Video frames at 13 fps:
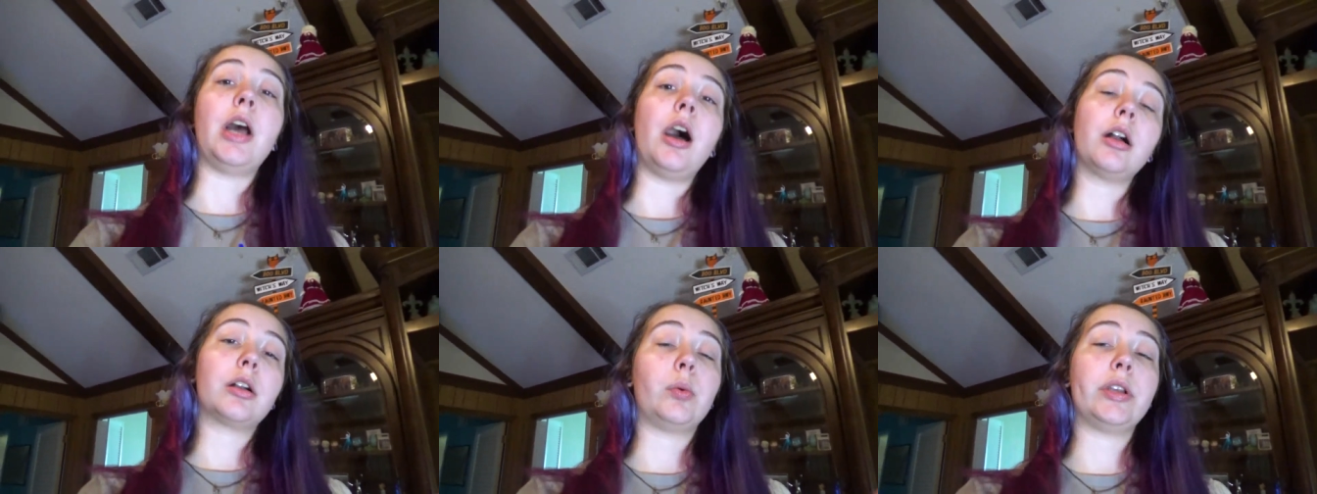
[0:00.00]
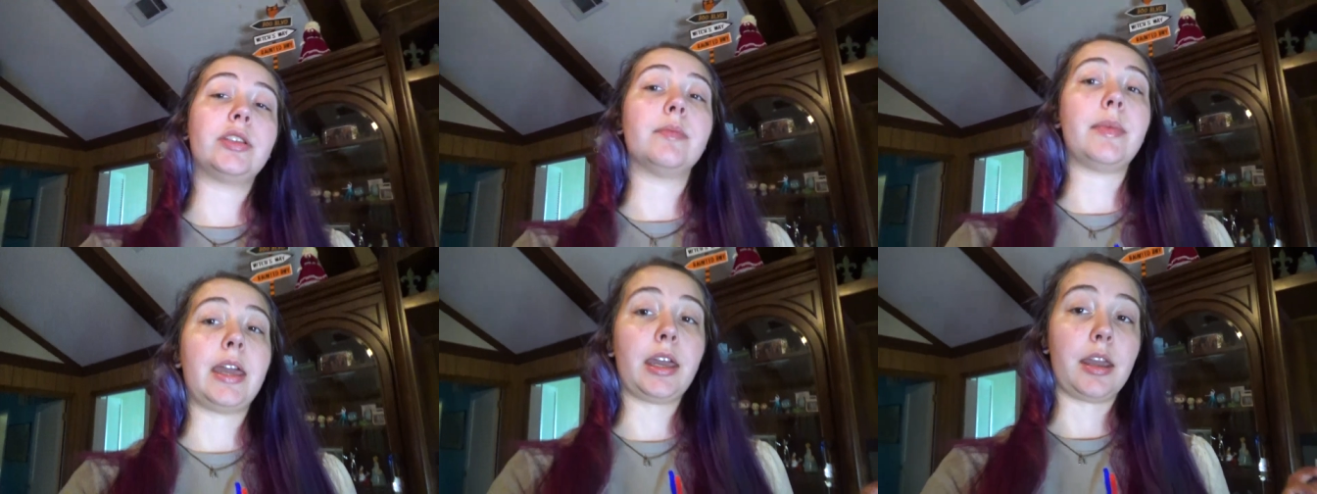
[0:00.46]
not going to
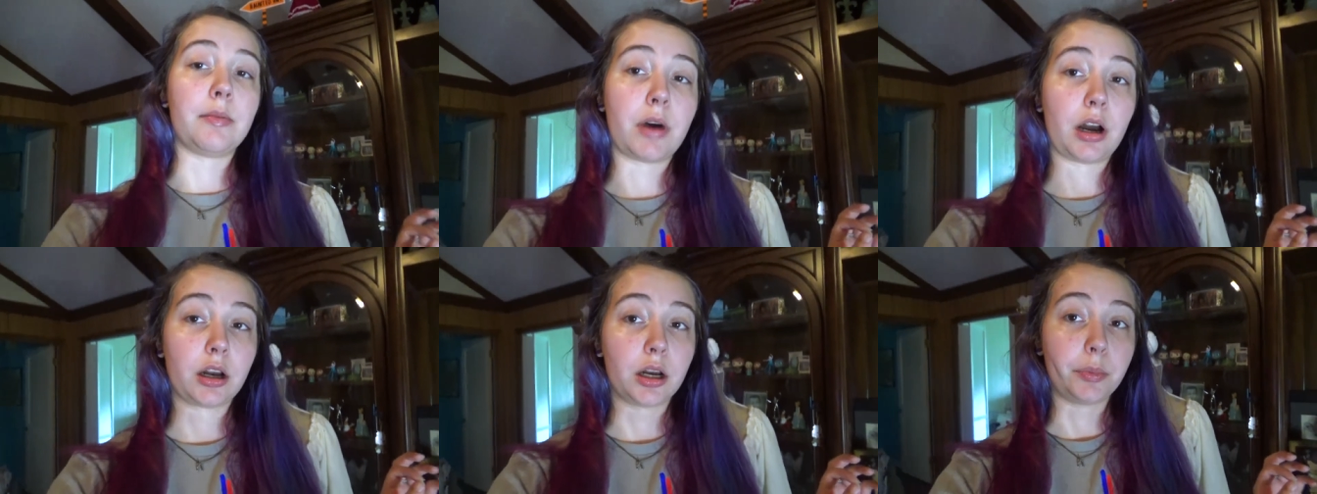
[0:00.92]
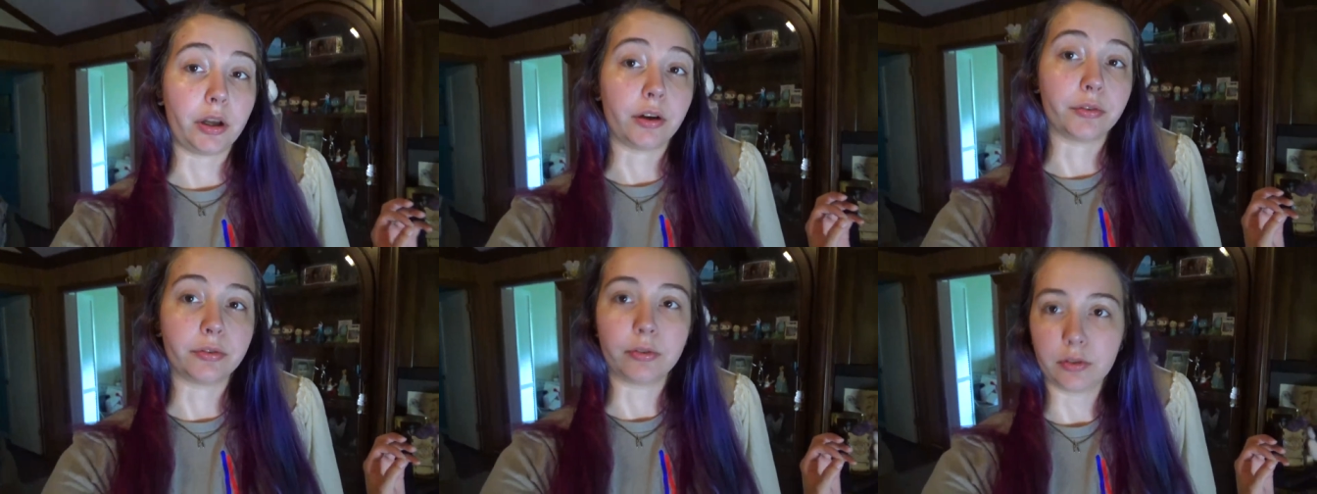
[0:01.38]
make a mock-up
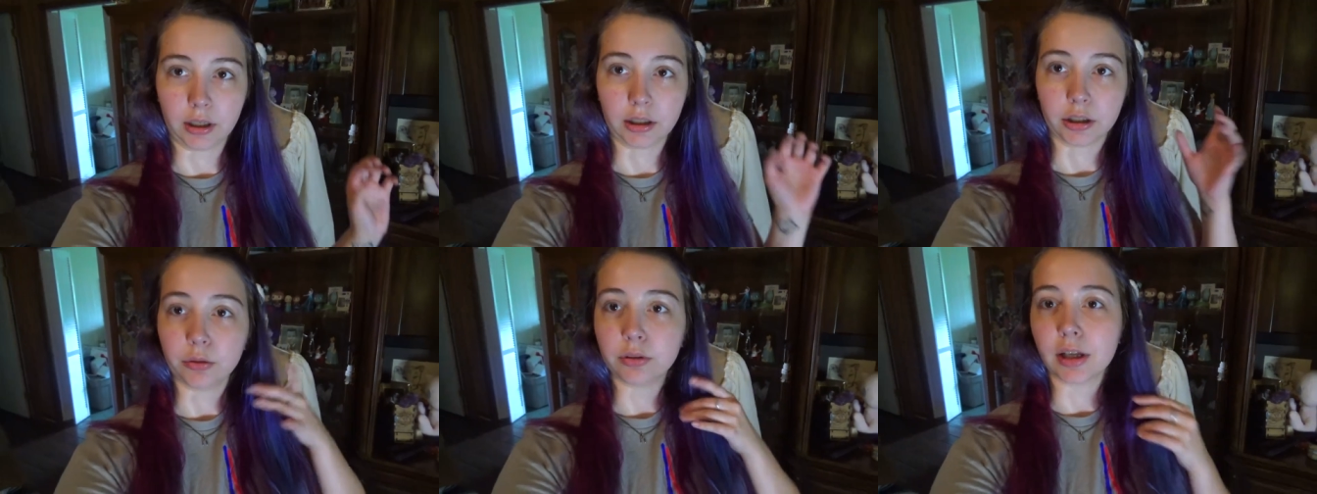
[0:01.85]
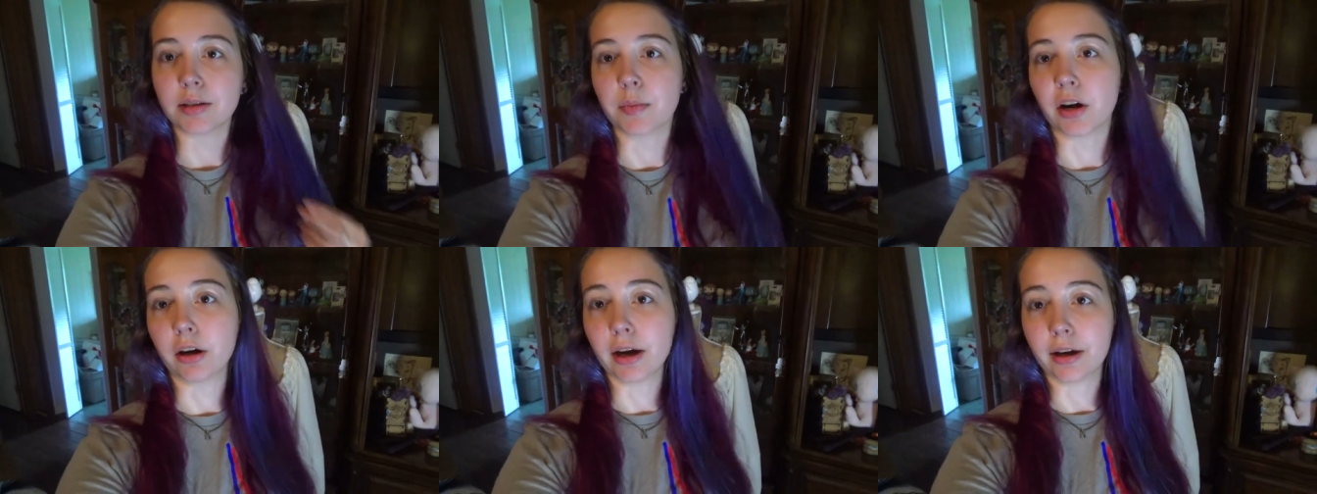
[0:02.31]
of, hello, that's a
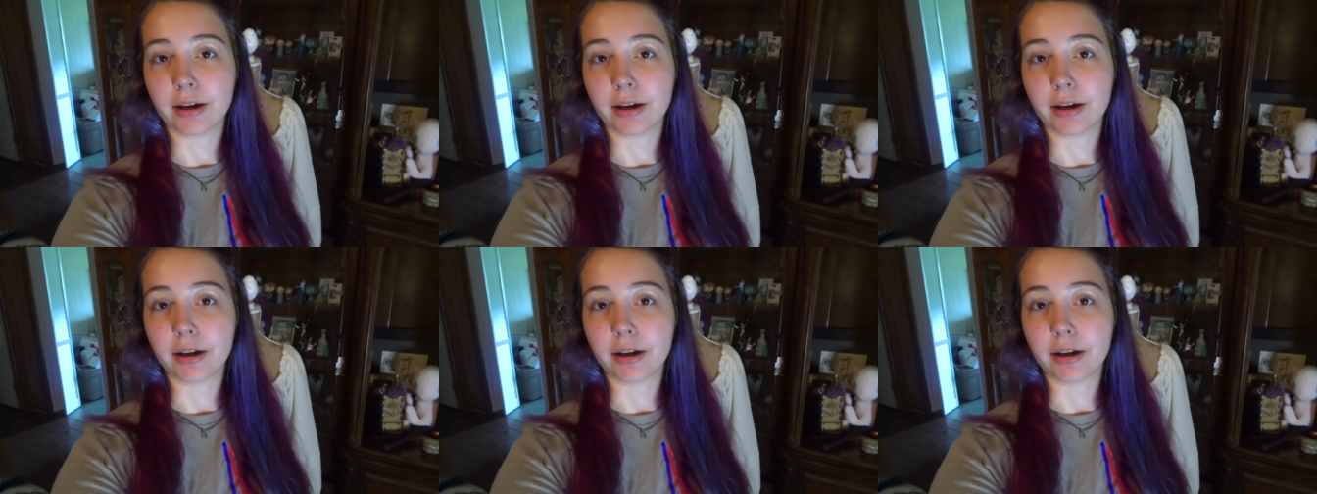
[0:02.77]
better